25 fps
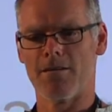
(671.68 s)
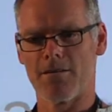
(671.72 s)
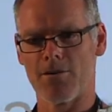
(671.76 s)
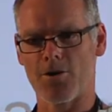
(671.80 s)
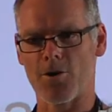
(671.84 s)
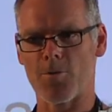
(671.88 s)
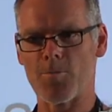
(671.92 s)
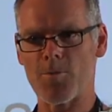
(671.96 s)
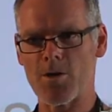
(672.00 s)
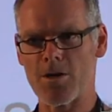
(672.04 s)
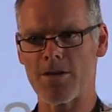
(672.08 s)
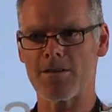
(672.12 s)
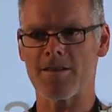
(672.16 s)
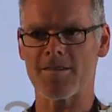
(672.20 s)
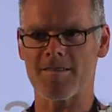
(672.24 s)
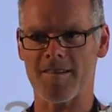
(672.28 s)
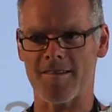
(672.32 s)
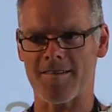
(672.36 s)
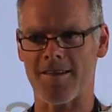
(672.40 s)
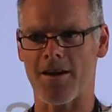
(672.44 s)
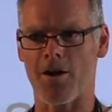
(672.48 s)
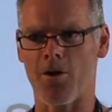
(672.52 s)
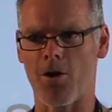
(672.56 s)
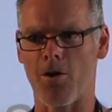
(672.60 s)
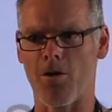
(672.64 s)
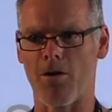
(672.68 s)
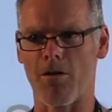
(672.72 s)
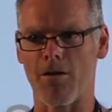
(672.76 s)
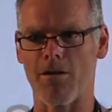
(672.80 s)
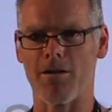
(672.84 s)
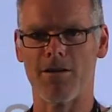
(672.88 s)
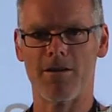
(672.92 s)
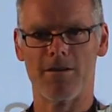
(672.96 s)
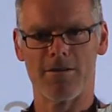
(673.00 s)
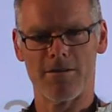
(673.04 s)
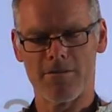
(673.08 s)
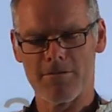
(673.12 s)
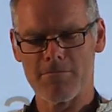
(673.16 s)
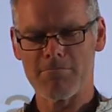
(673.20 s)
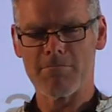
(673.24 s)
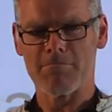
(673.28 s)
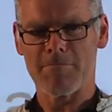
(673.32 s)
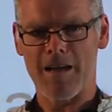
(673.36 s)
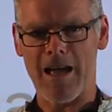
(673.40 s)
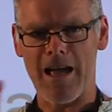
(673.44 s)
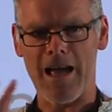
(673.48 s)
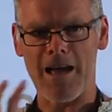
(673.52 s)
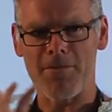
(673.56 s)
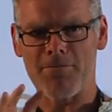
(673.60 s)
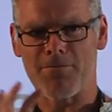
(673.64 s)
communities as a whole
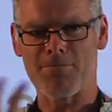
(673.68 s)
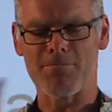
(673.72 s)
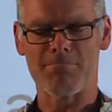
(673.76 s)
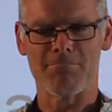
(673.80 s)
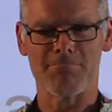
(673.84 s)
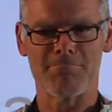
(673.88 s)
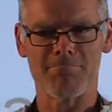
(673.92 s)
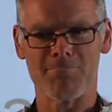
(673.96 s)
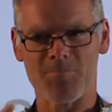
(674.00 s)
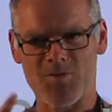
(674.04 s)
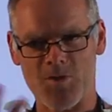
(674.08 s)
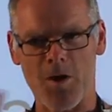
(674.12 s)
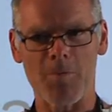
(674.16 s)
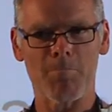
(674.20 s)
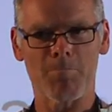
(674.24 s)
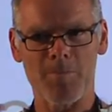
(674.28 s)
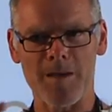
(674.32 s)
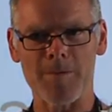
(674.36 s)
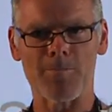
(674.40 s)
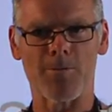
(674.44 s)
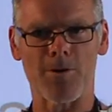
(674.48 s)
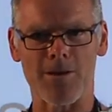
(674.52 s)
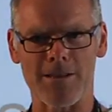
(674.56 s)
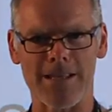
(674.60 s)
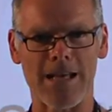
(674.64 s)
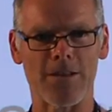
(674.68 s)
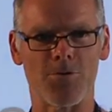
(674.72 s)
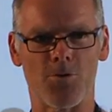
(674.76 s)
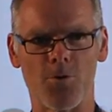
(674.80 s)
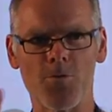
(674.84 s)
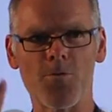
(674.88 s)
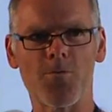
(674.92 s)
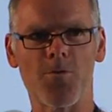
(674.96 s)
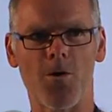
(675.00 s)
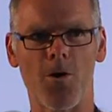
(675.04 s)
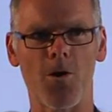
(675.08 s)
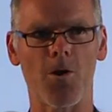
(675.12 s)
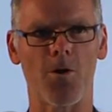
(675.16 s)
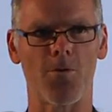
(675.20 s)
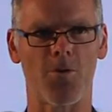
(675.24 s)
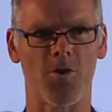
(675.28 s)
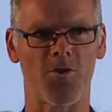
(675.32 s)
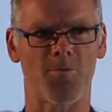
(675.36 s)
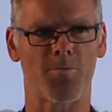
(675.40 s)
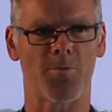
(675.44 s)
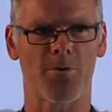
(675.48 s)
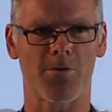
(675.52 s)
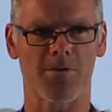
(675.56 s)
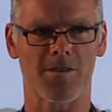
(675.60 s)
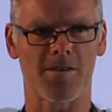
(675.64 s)
have some people that do follow those
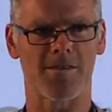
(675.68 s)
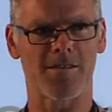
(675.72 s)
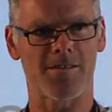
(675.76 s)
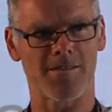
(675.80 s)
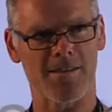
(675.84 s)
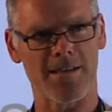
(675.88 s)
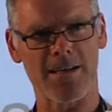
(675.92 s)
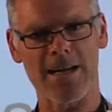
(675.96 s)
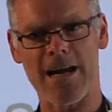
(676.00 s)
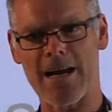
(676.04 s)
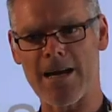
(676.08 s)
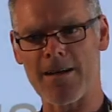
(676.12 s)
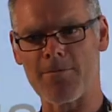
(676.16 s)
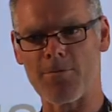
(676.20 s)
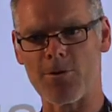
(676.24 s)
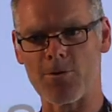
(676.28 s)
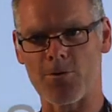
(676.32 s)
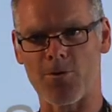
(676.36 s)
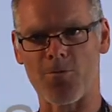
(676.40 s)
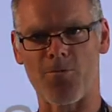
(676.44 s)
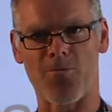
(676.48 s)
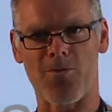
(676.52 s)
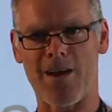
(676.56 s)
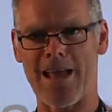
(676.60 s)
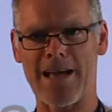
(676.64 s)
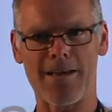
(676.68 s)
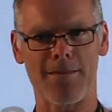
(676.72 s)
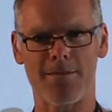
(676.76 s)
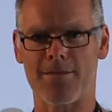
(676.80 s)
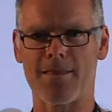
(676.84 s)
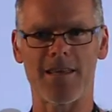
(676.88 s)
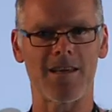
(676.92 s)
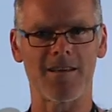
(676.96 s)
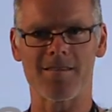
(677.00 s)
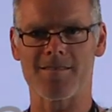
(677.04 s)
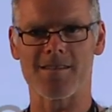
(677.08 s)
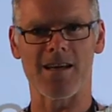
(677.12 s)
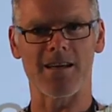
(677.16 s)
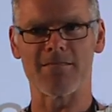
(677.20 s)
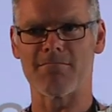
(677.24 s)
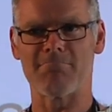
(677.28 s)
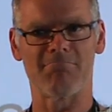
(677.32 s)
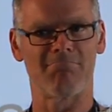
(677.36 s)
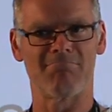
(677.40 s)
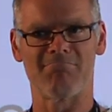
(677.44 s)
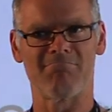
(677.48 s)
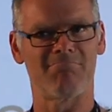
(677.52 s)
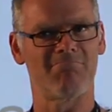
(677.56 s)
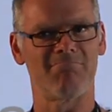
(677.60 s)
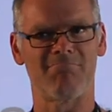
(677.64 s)
processes and are able to flag things
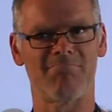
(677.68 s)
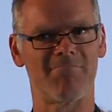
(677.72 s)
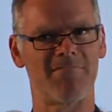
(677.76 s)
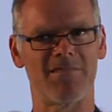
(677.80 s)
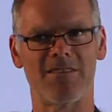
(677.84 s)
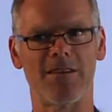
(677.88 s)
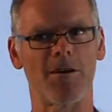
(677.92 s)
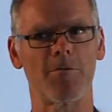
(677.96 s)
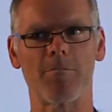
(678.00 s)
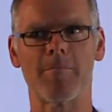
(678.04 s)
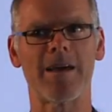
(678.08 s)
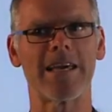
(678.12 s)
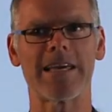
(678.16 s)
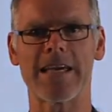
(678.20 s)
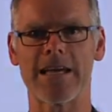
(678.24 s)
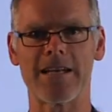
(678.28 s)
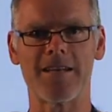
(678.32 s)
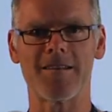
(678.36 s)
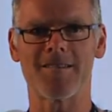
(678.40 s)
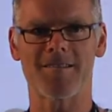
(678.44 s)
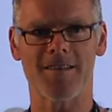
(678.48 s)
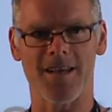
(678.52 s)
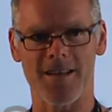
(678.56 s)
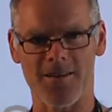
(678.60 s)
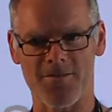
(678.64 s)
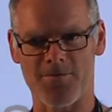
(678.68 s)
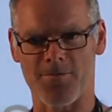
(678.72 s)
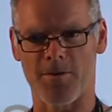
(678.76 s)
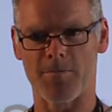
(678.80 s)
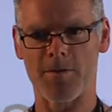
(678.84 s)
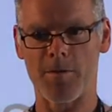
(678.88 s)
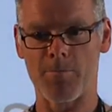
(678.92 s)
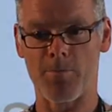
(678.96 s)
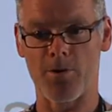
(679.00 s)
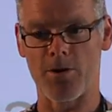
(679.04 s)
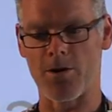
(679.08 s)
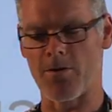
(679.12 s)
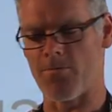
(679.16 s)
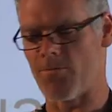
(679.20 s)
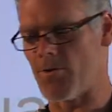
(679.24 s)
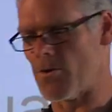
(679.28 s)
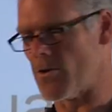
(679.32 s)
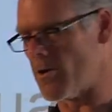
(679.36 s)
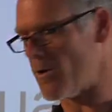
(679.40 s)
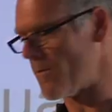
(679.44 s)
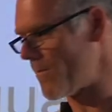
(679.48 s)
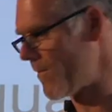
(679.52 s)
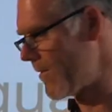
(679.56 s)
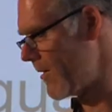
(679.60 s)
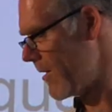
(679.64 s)
that don't make any sense from the point of view
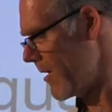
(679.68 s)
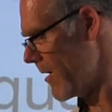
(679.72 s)
of